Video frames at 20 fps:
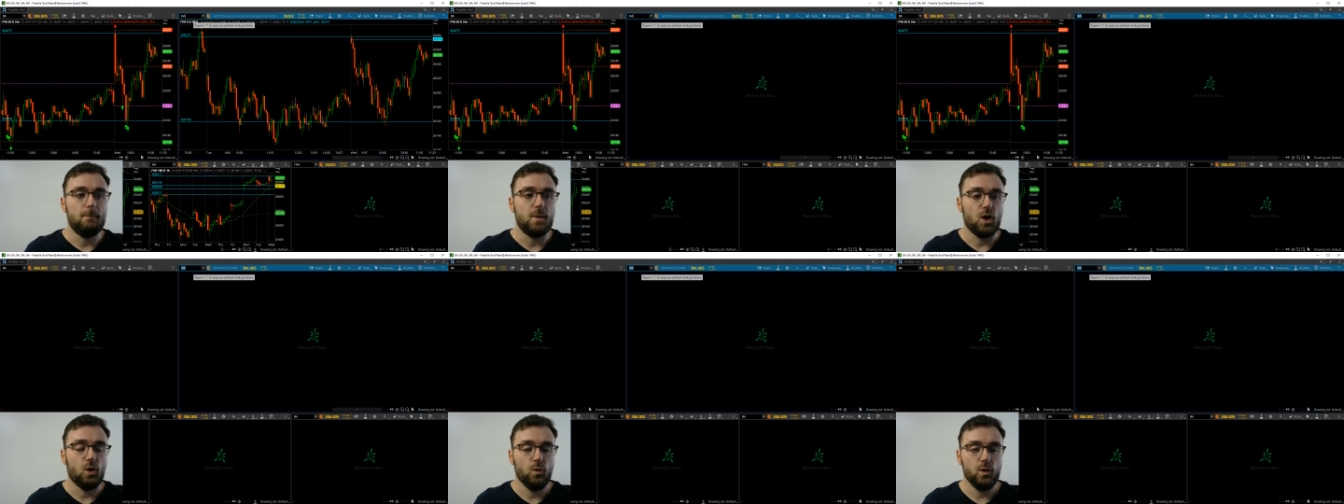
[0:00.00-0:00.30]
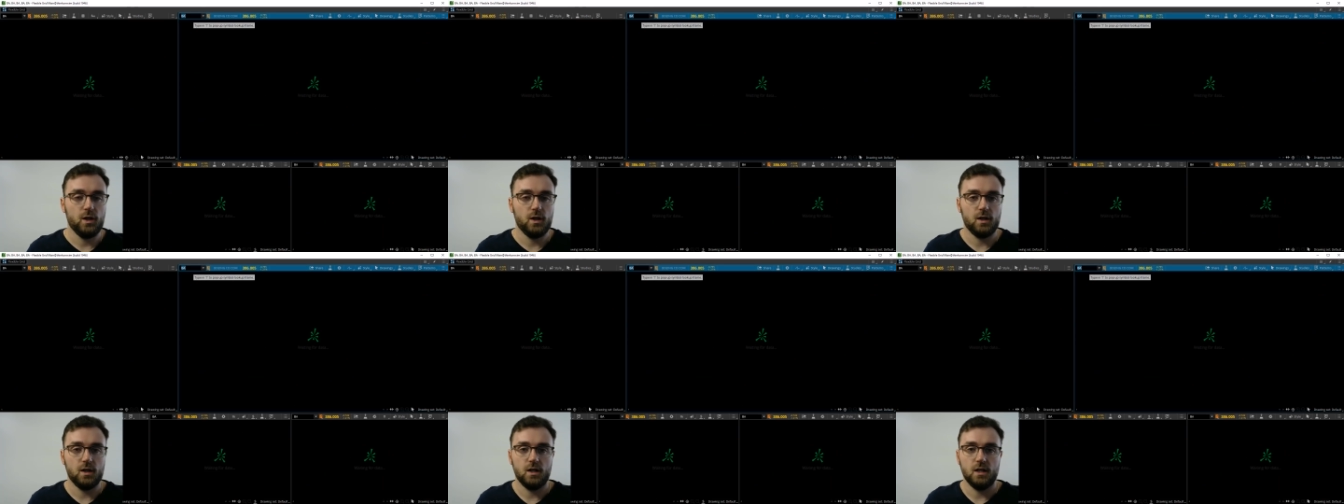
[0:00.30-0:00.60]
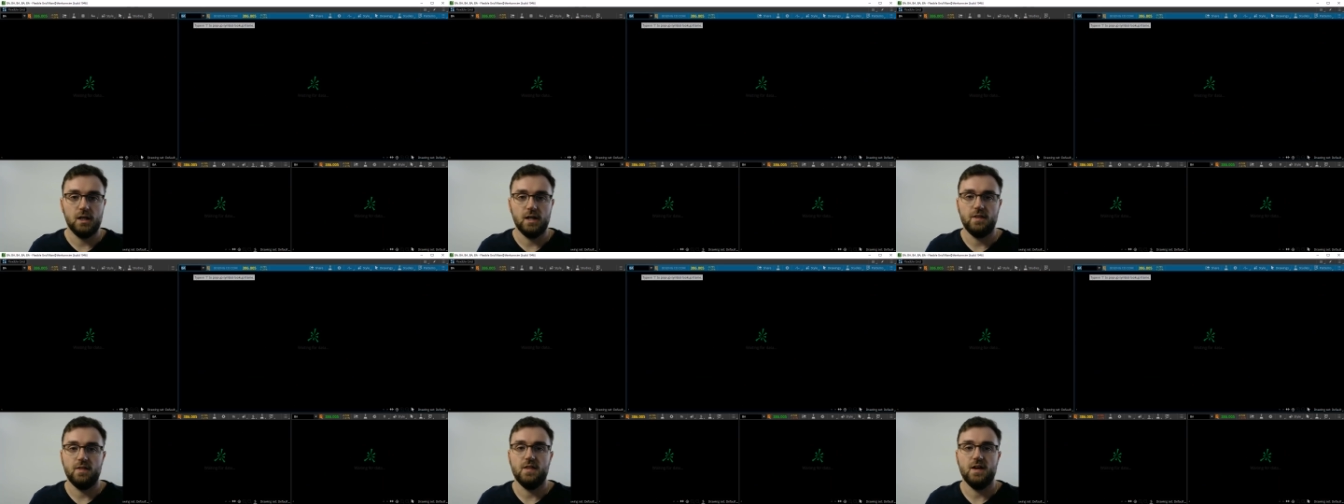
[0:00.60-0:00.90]
Boeing
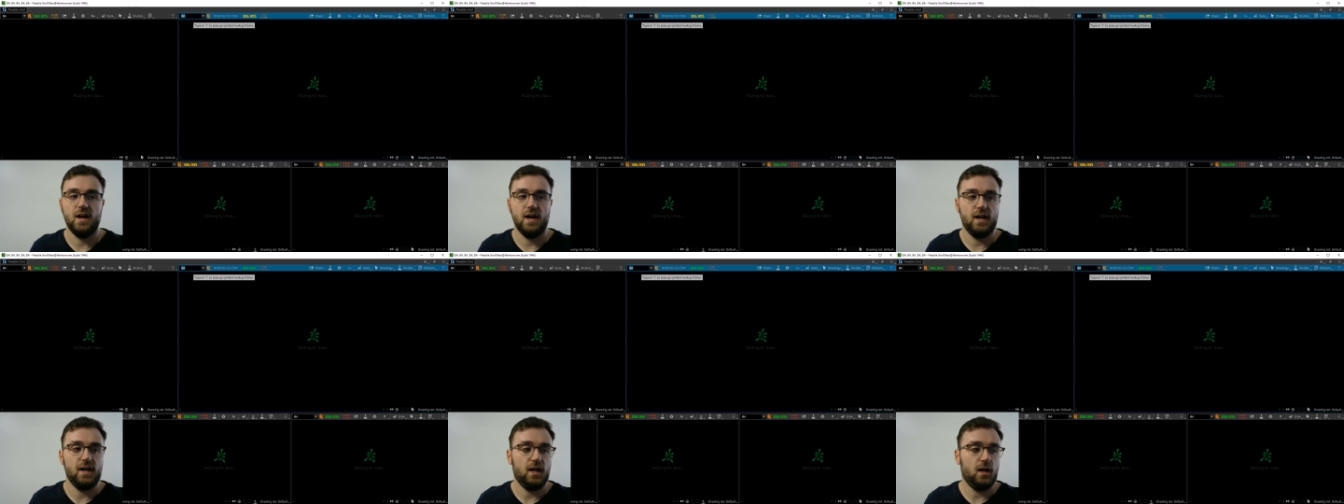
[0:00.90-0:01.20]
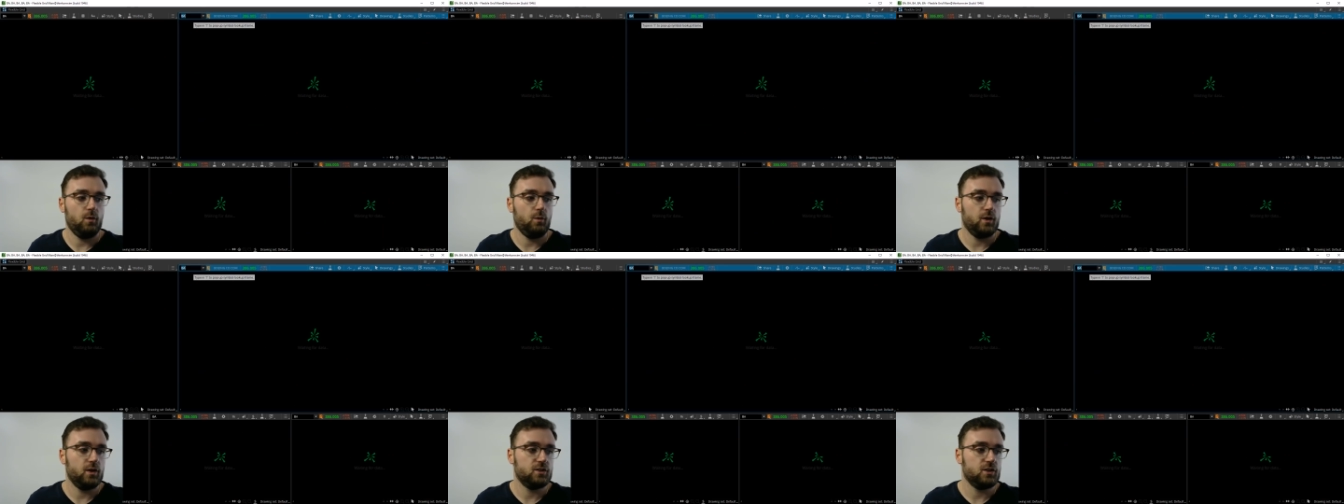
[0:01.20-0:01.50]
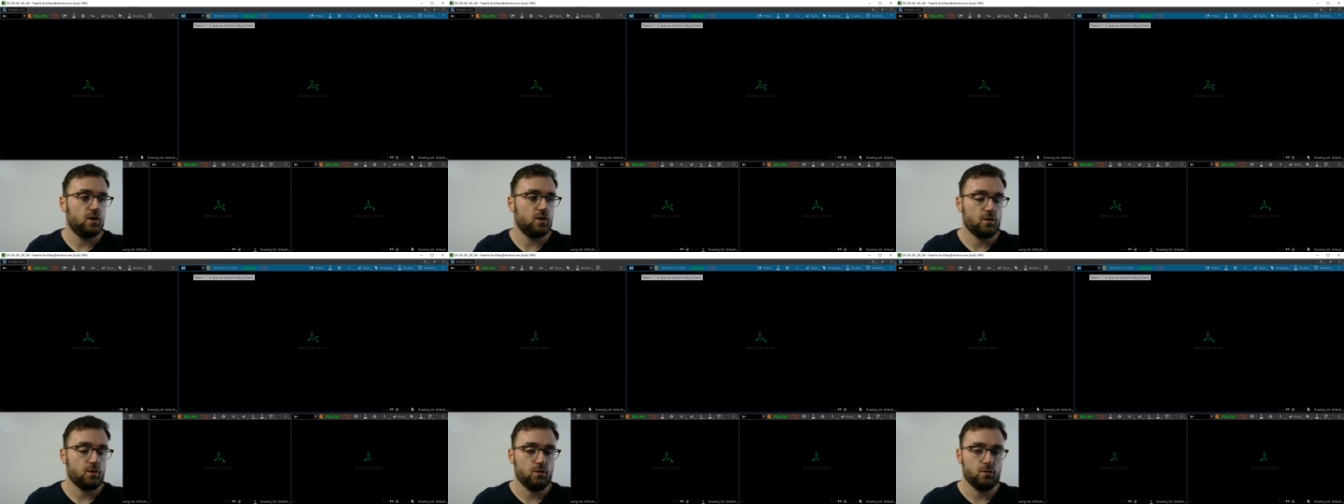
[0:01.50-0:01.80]
that I want
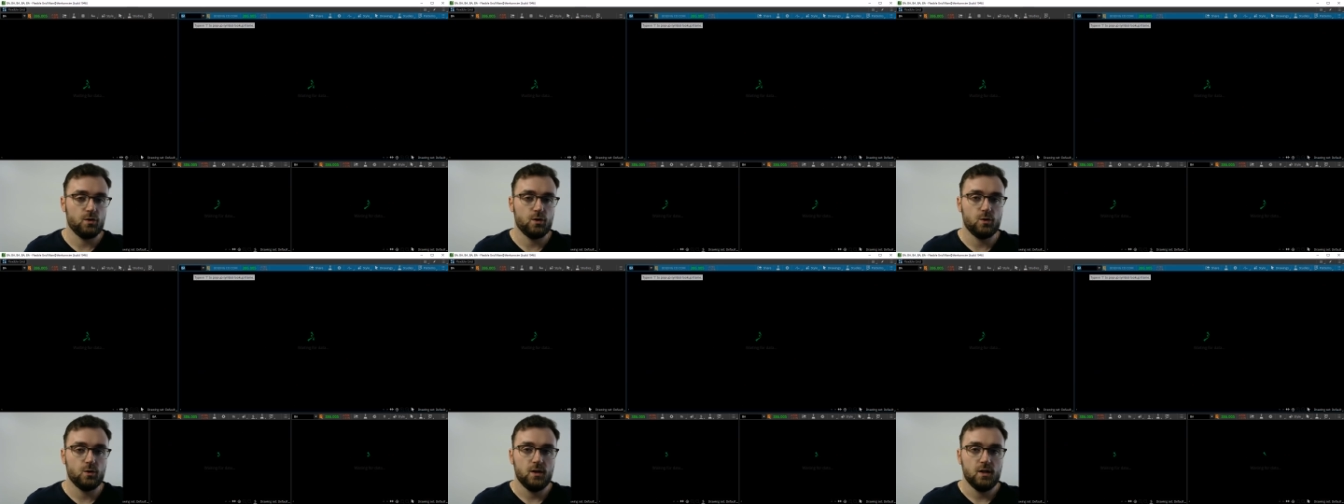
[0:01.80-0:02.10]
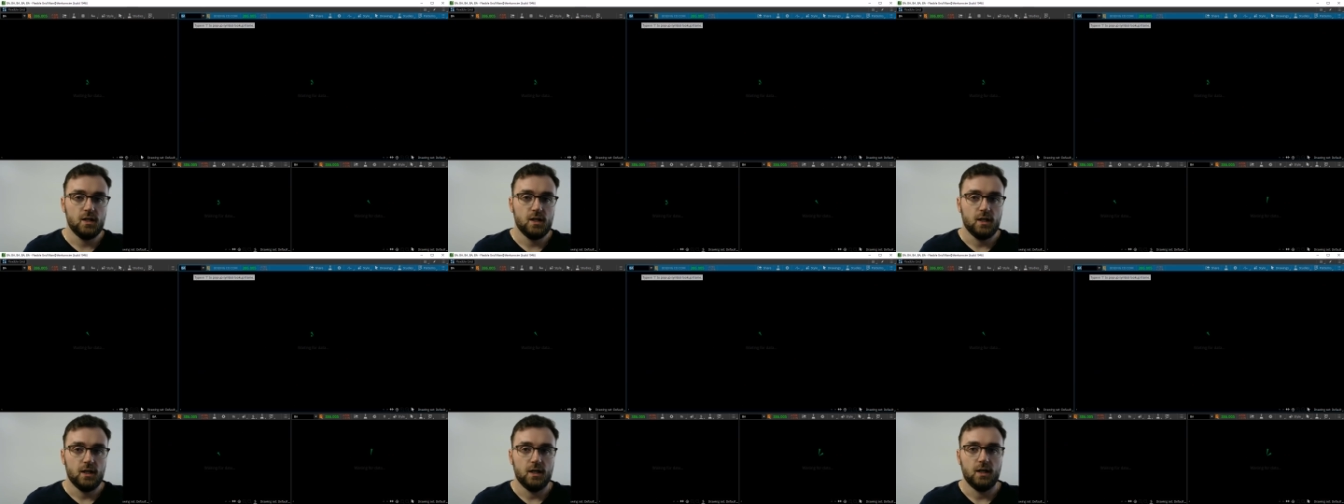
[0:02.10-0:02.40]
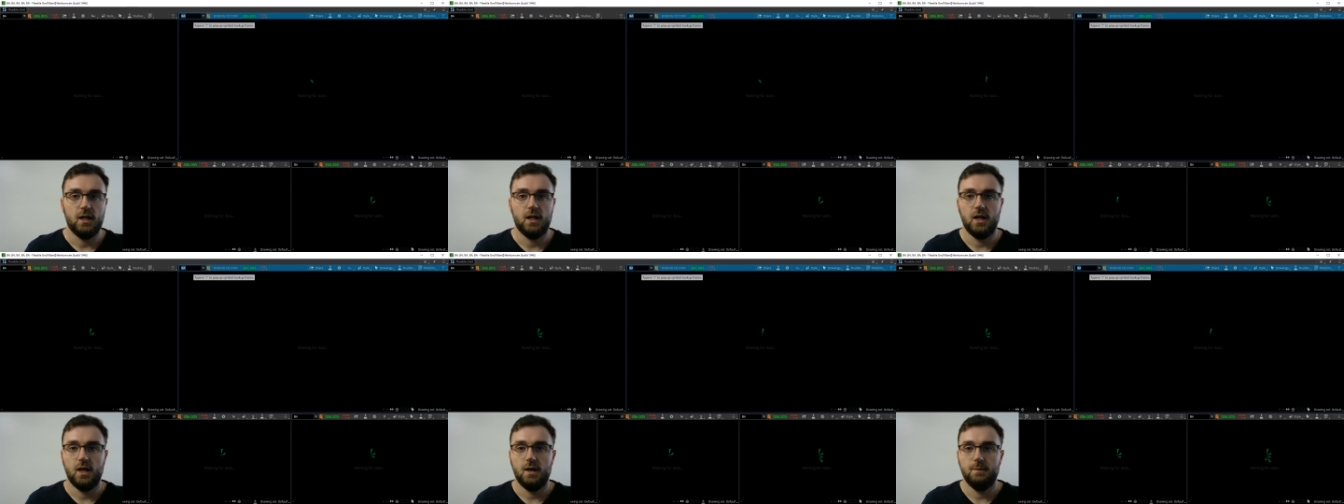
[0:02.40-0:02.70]
to talk through
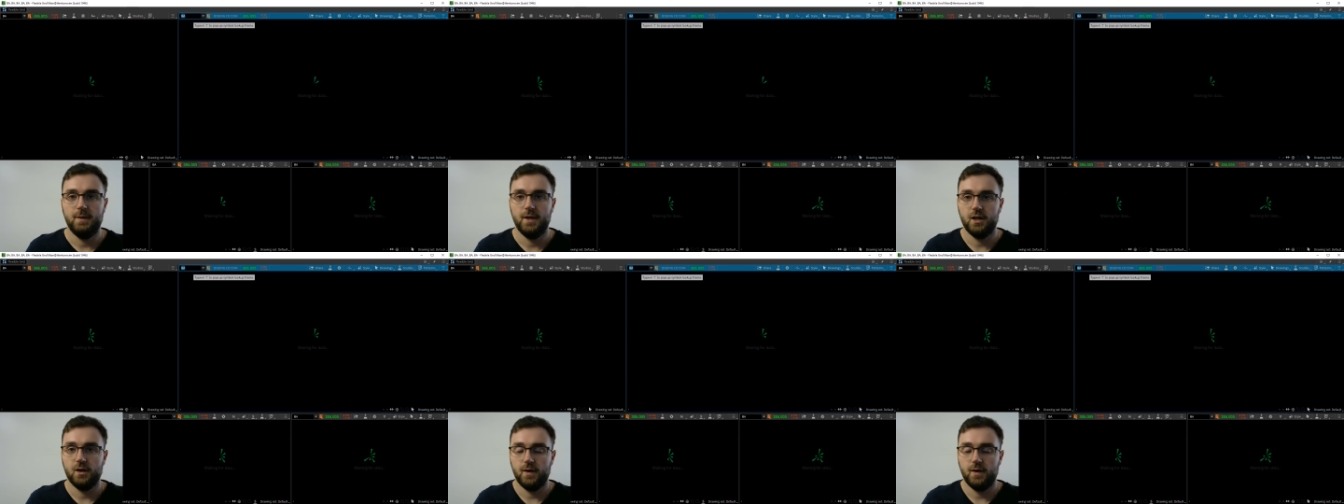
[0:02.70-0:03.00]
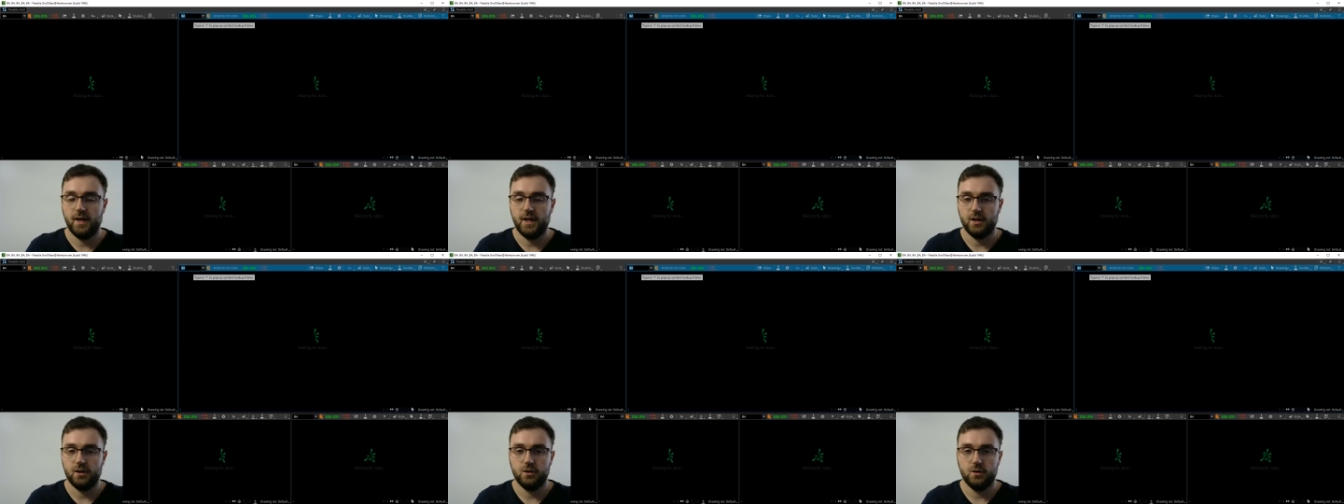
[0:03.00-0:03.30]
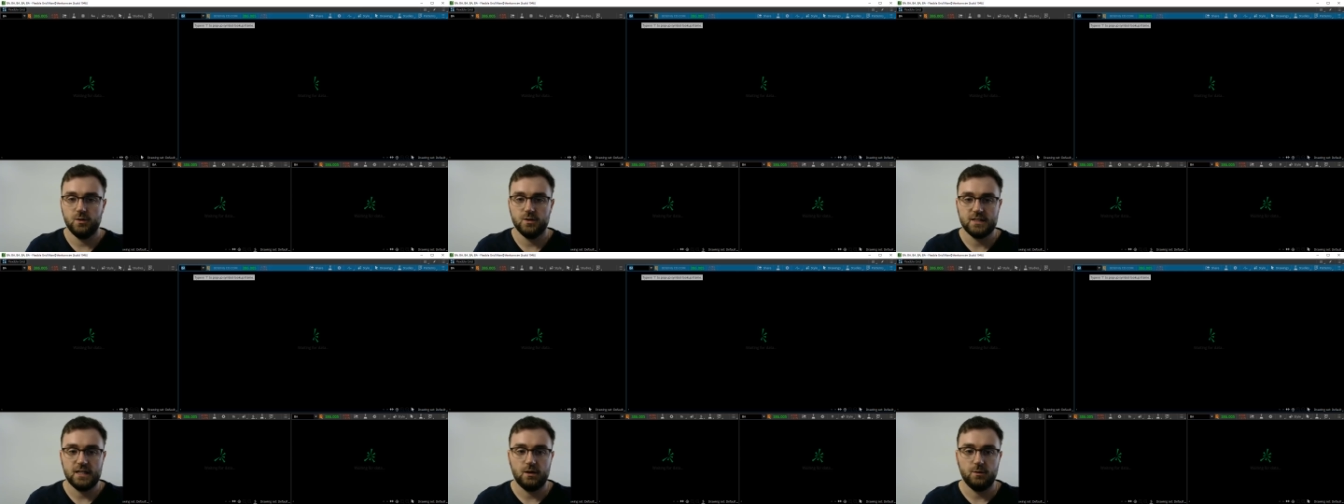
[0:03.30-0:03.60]
and go ahead and
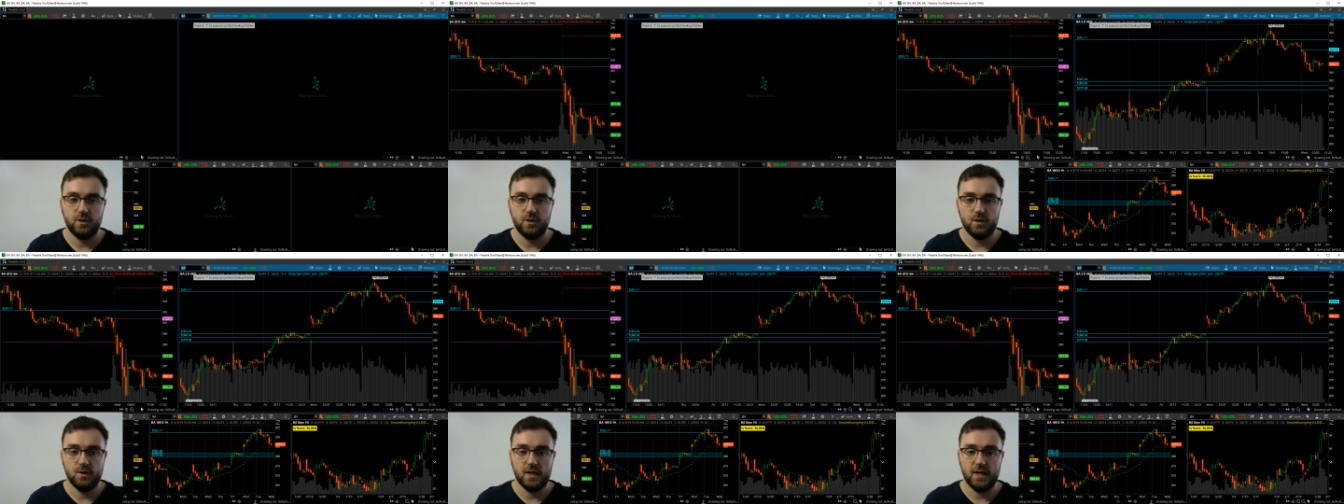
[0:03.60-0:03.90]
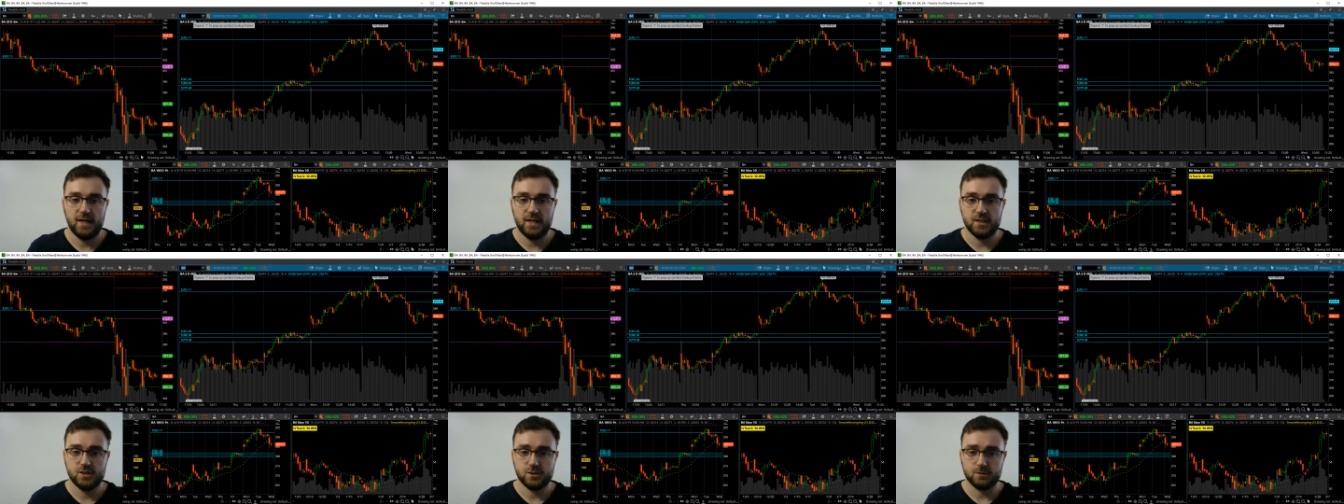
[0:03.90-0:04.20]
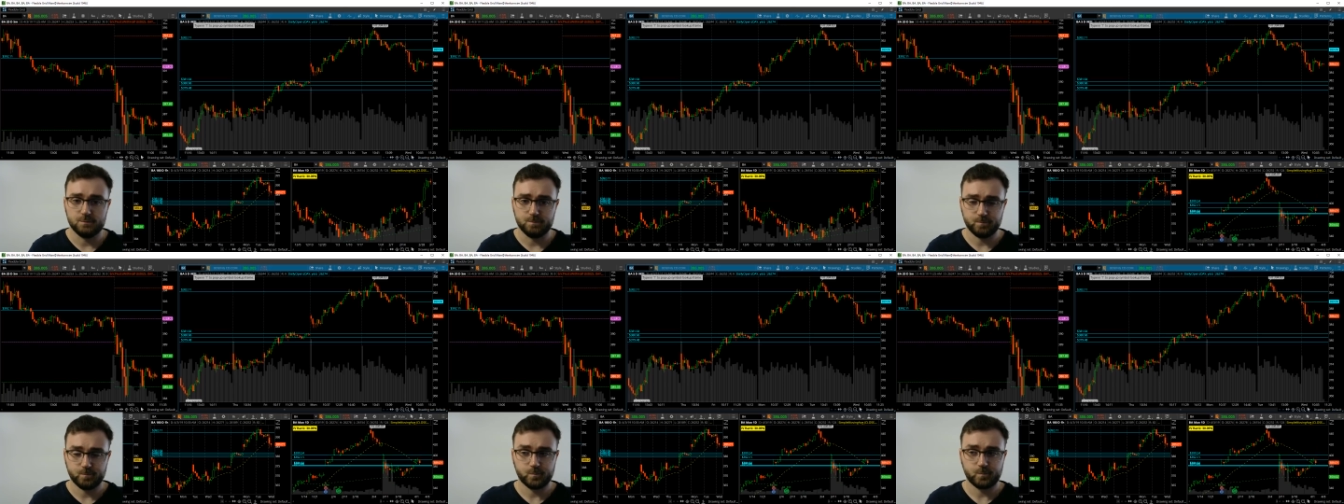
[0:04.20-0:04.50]
close out with you
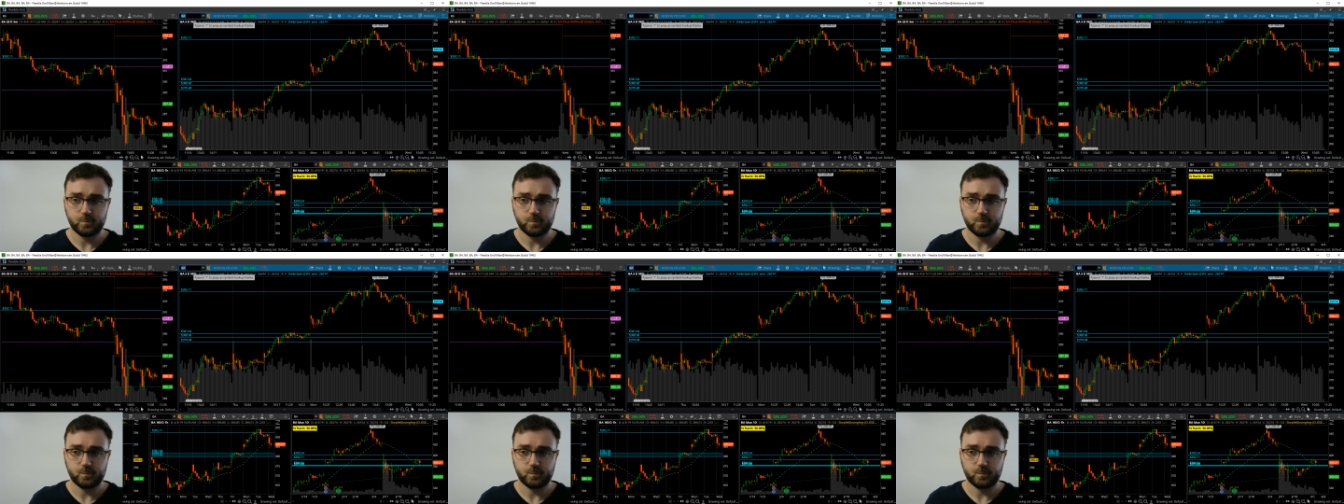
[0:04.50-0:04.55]
guys.